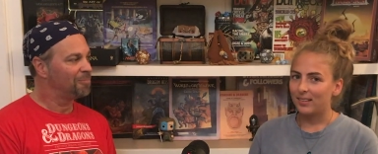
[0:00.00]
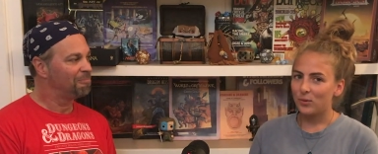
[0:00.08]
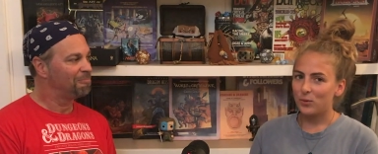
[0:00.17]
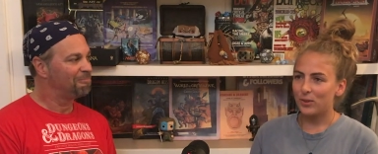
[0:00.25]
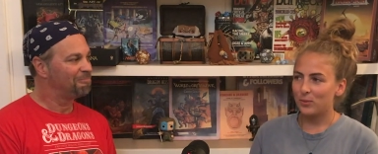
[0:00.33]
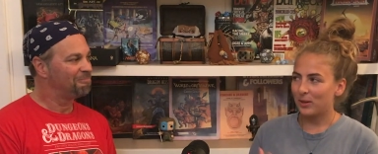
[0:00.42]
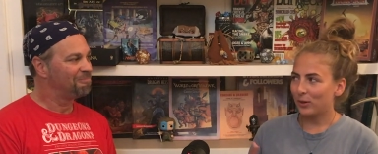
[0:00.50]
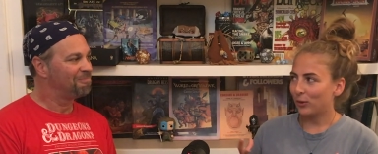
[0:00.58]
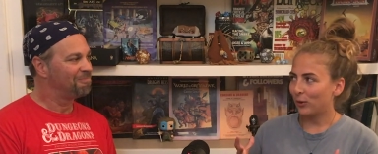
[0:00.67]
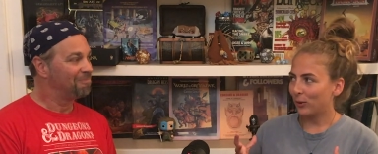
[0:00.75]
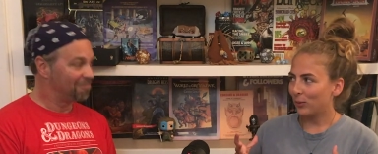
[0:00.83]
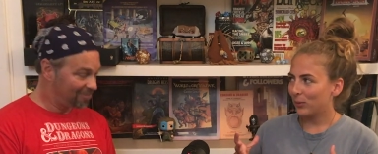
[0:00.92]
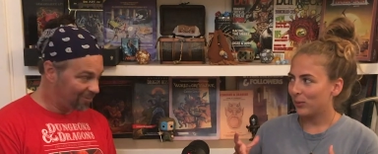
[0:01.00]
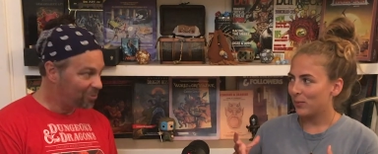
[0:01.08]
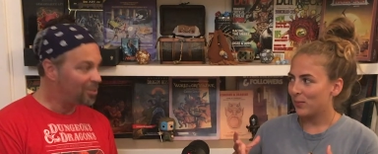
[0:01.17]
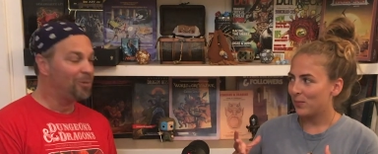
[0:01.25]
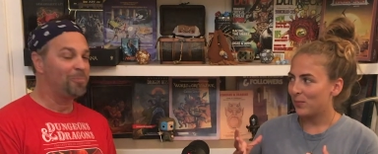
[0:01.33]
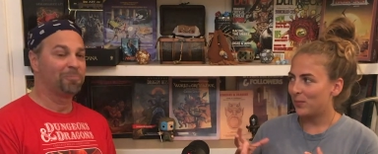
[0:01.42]
Speaker 1: with a bigger group.
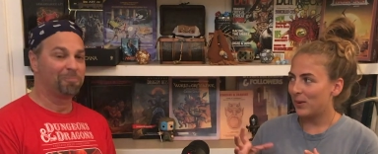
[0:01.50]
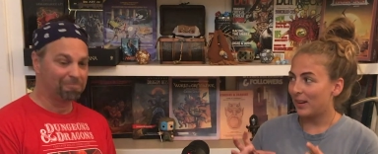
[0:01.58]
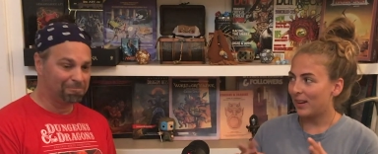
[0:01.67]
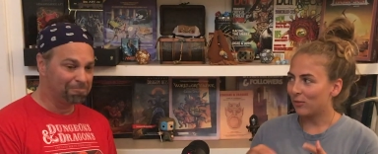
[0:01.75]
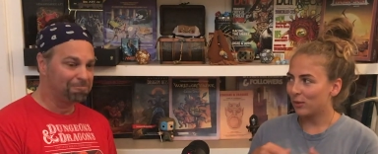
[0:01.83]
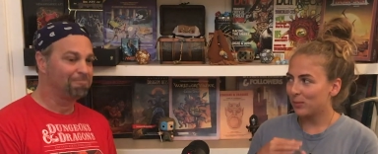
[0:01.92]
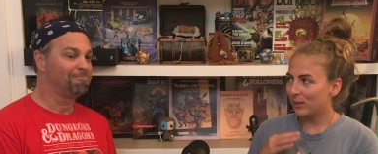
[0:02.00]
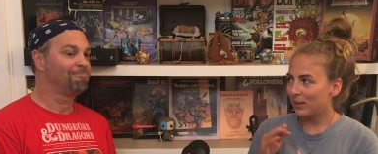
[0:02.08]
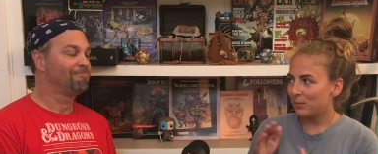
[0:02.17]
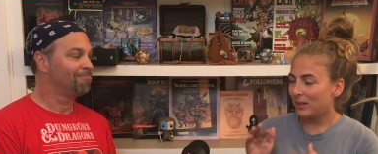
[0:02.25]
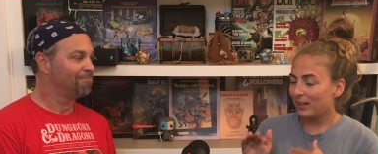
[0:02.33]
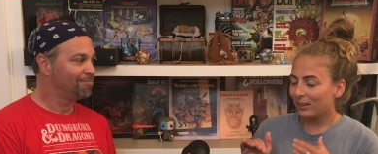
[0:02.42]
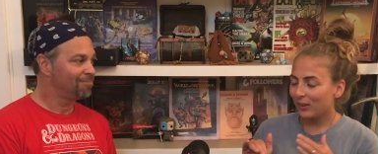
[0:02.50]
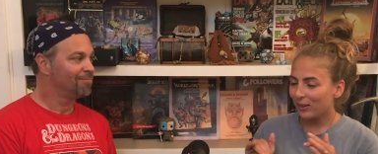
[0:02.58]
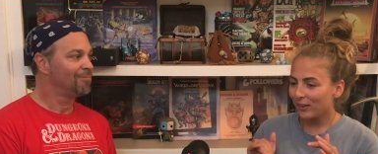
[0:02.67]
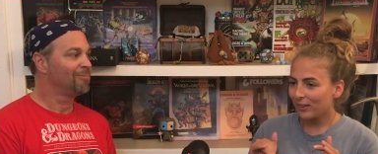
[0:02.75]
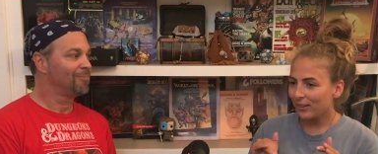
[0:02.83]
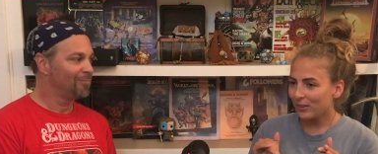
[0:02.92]
Okay. Be everybody being
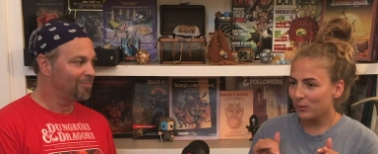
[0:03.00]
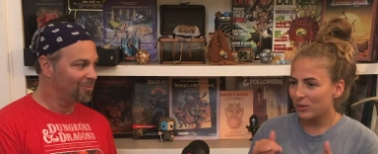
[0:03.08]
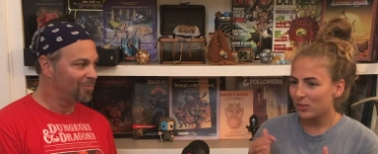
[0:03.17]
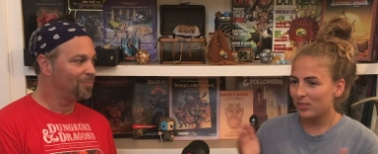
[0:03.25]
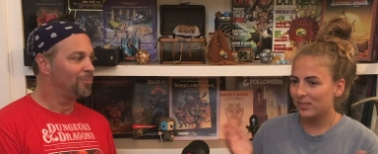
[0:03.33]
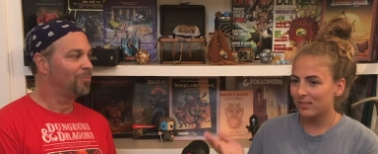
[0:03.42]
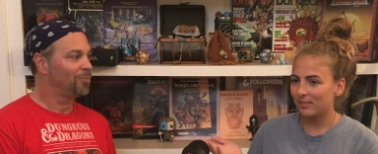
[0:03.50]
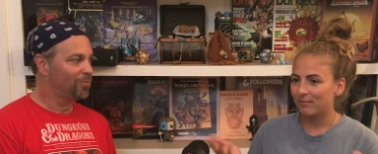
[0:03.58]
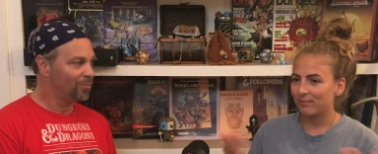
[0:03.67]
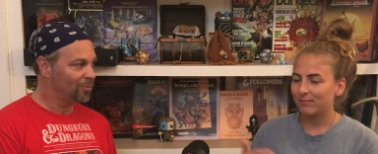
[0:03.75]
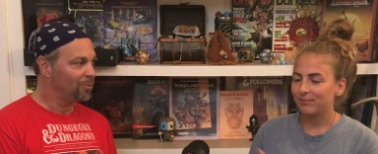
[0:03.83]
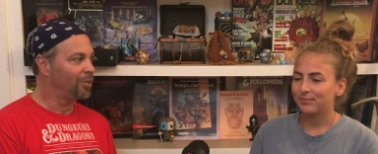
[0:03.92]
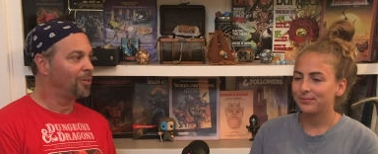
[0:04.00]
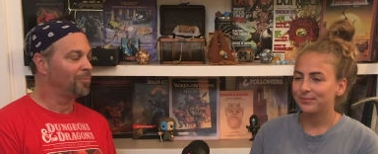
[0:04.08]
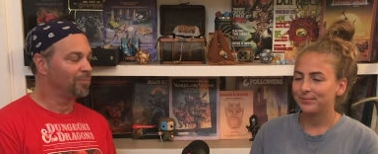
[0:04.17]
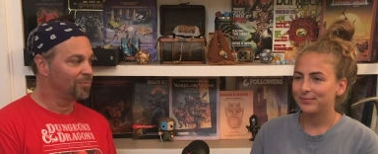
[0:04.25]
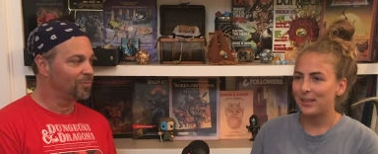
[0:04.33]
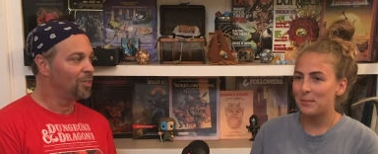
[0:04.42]
heard, which doesn't.
Speaker 2: Right.
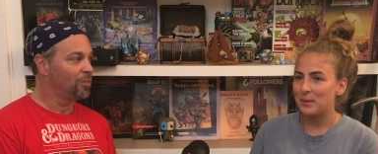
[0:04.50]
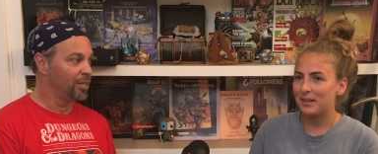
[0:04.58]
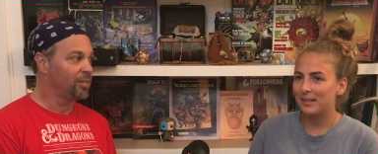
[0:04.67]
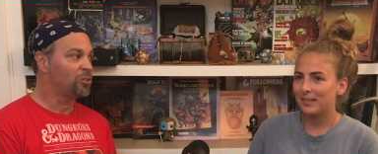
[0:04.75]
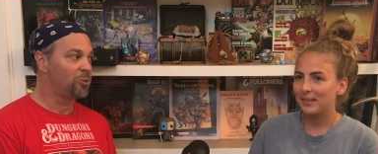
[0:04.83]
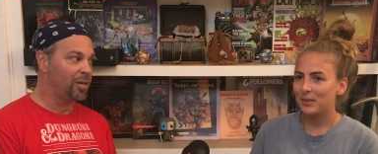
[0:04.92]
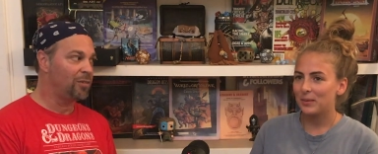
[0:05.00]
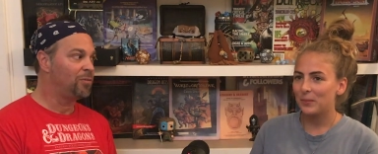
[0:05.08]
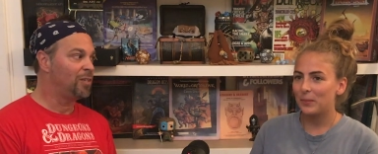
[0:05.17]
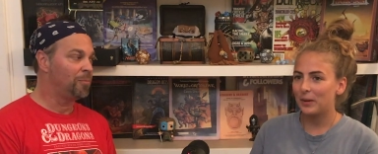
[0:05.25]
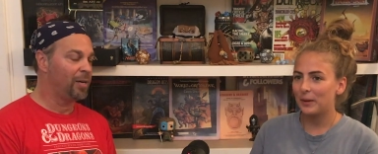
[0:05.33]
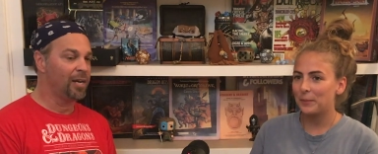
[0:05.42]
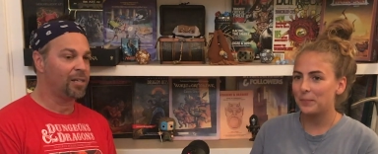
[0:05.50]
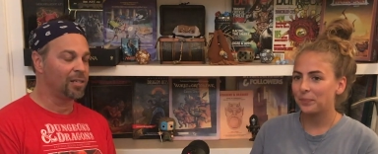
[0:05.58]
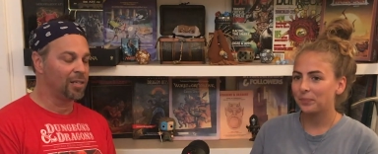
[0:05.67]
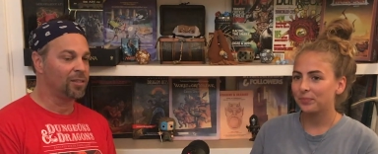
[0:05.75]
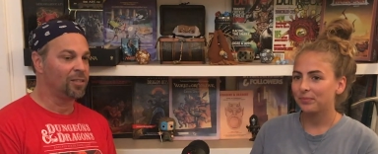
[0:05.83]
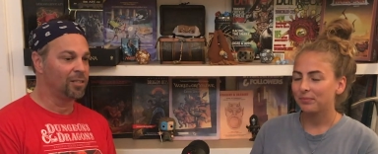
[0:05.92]
No, mean, that's great feedback, but, and
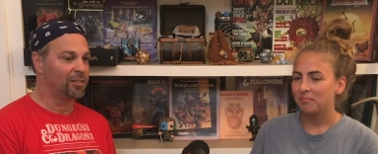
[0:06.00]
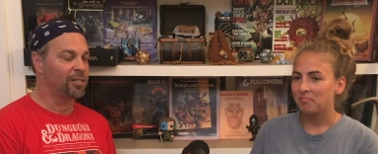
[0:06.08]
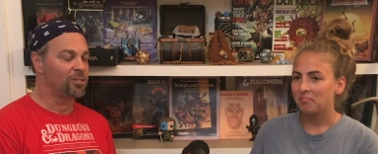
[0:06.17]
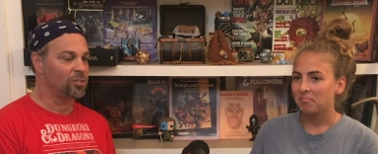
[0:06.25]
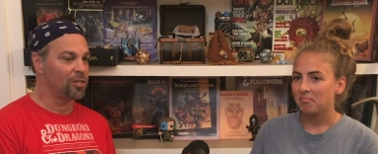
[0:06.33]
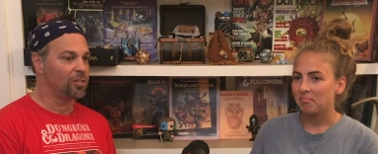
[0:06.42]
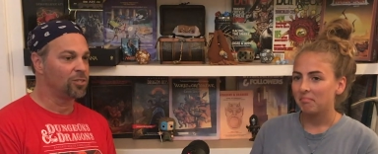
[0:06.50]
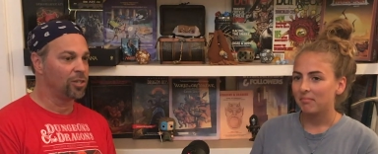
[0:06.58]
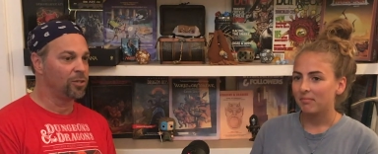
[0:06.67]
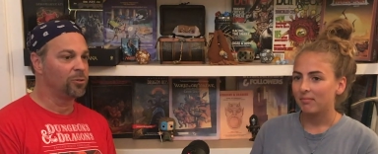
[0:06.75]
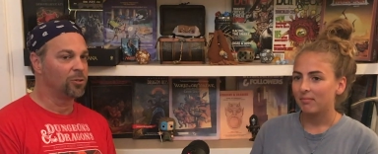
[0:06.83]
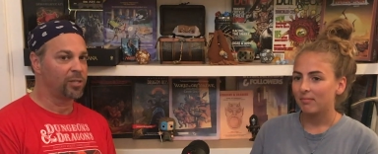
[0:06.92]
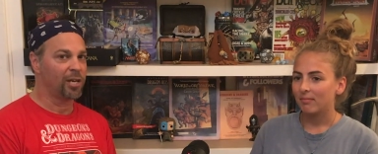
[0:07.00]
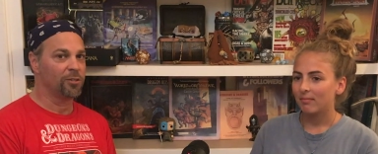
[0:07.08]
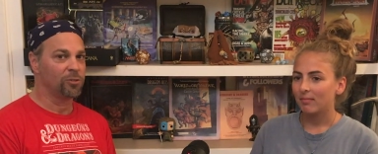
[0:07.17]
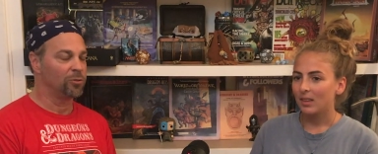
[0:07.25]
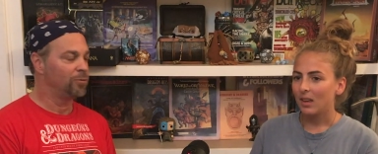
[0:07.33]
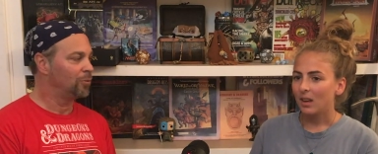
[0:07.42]
I think that's uh, general
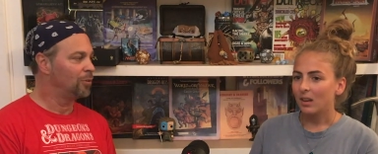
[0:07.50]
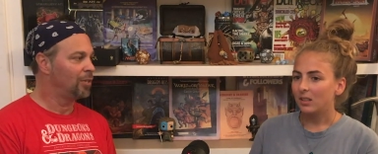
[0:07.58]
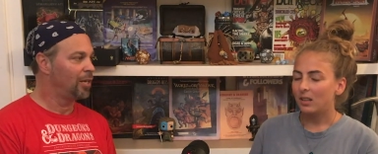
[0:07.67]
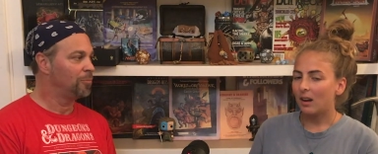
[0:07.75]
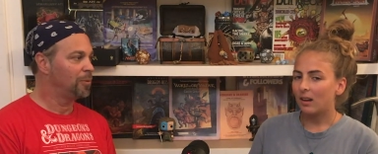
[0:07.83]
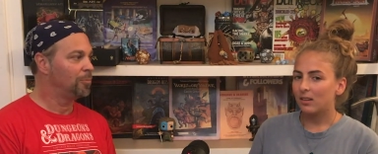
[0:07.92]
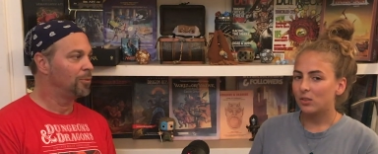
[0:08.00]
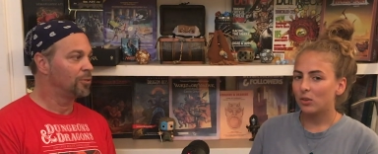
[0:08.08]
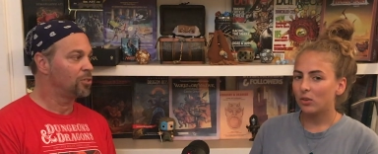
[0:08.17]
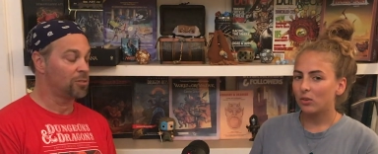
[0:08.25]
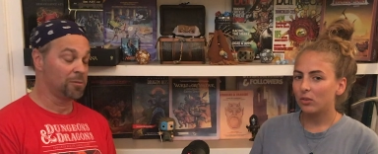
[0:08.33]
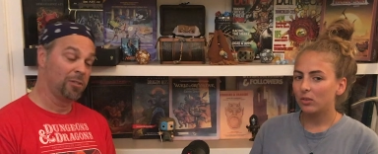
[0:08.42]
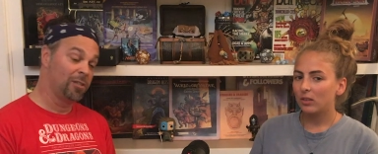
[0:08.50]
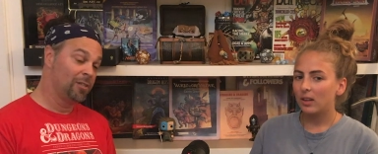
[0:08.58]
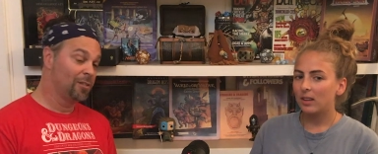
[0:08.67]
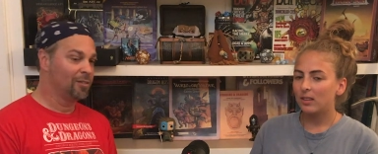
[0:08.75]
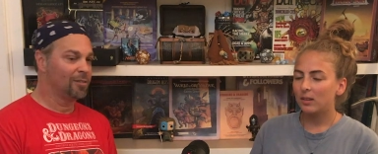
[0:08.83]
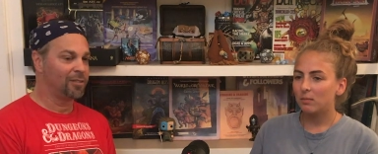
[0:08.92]
counsel for a lot yeah, of people. Yeah, so
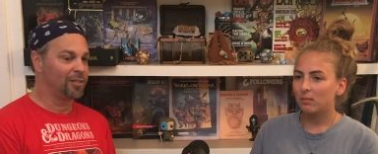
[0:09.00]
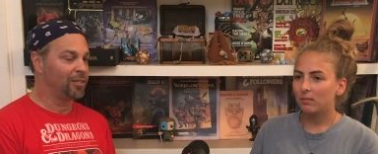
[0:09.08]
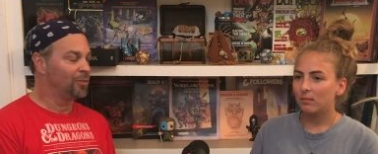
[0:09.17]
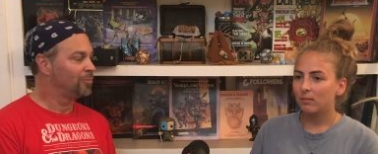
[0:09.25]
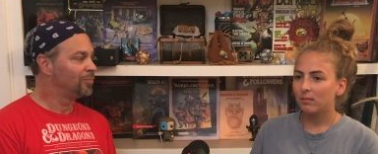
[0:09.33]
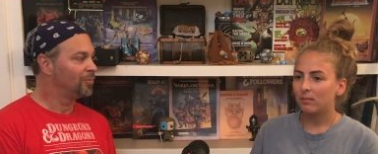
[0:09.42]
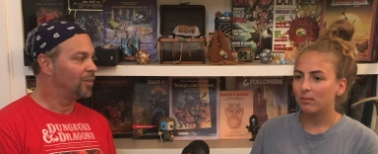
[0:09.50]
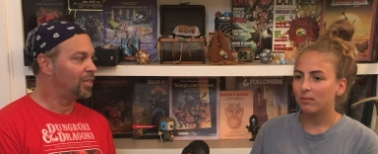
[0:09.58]
I think you know it